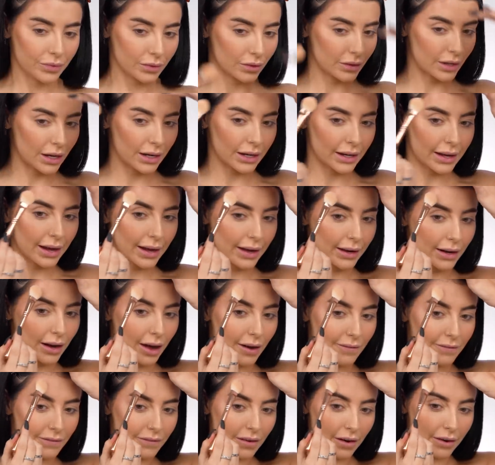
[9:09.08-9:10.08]
And then again,
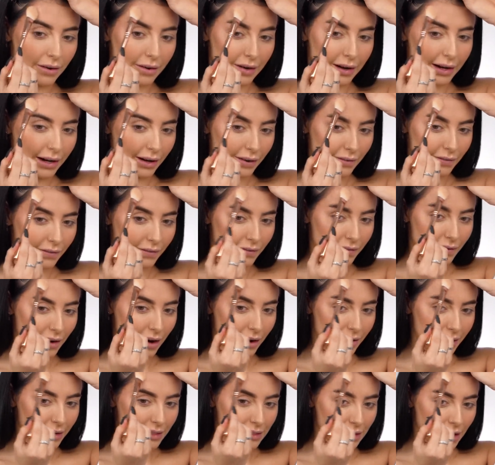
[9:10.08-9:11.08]
a very,
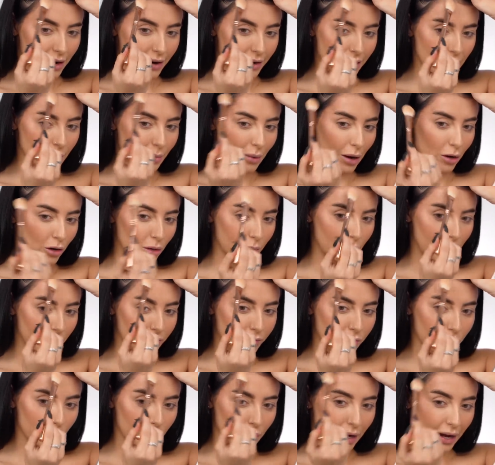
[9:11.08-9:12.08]
very tiny amount on my
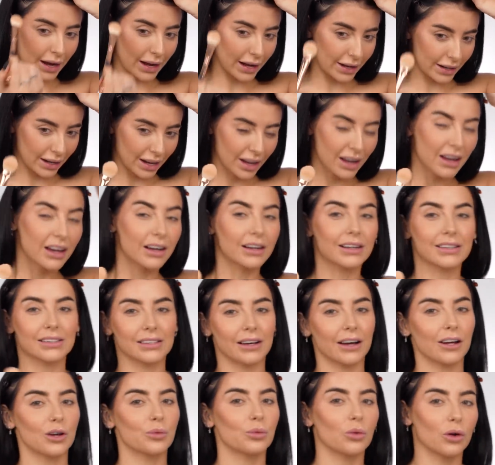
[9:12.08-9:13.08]
forehead, because
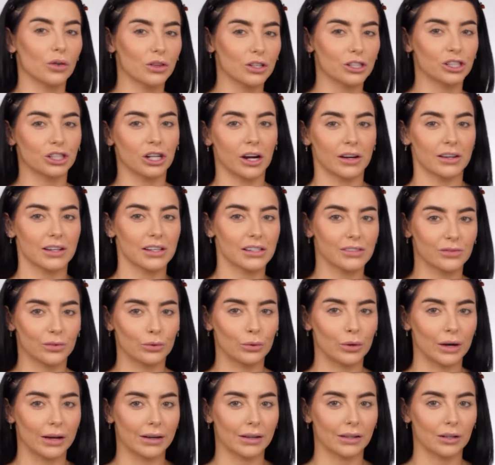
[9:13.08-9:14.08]
I don't want the shiniest
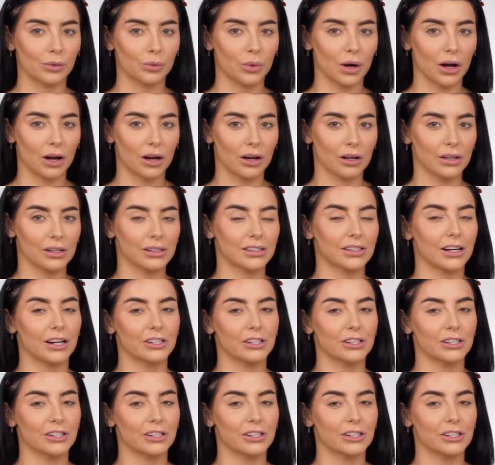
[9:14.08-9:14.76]
forehead in the world.